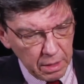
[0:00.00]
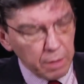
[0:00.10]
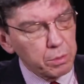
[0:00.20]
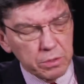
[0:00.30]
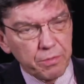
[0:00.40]
it
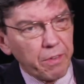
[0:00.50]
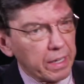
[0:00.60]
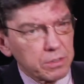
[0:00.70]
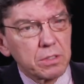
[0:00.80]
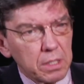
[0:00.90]
was
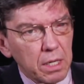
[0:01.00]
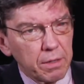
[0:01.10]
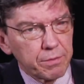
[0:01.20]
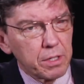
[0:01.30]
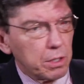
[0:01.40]
fast
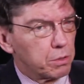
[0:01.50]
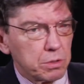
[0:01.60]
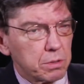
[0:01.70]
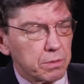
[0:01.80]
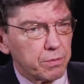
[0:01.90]
enough to
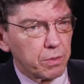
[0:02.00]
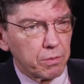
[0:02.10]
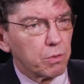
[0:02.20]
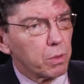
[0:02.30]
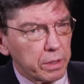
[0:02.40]
use for
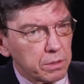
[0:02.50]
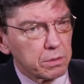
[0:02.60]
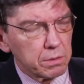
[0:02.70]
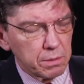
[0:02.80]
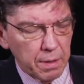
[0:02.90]

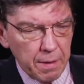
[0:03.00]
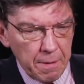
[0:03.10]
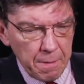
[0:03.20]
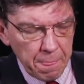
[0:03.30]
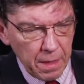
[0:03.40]
voice.
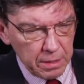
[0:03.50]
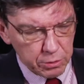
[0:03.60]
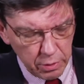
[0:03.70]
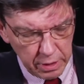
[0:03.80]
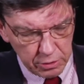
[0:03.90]

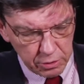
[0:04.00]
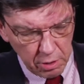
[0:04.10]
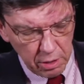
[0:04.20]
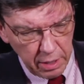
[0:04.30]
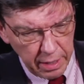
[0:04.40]
So they
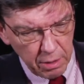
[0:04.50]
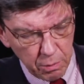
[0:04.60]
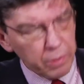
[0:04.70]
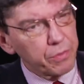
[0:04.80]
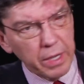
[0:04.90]
started out
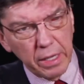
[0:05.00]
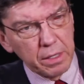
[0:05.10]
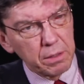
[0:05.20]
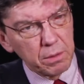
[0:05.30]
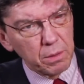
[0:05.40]
with
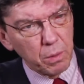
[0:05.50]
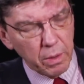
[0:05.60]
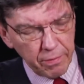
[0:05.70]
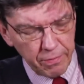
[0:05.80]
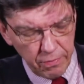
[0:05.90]
data
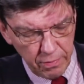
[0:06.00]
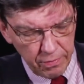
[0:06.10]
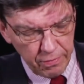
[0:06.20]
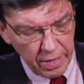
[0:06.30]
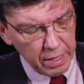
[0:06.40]
where
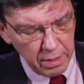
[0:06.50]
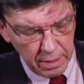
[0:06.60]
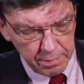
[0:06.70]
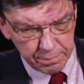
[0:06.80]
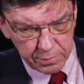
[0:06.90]

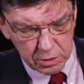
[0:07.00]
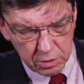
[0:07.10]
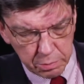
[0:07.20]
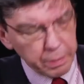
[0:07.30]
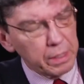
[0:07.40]

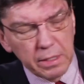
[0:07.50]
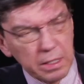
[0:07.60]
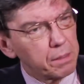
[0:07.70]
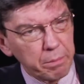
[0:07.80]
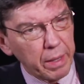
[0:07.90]
speed
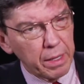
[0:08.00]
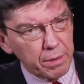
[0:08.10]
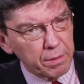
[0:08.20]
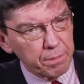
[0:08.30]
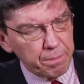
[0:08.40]
didn't matter,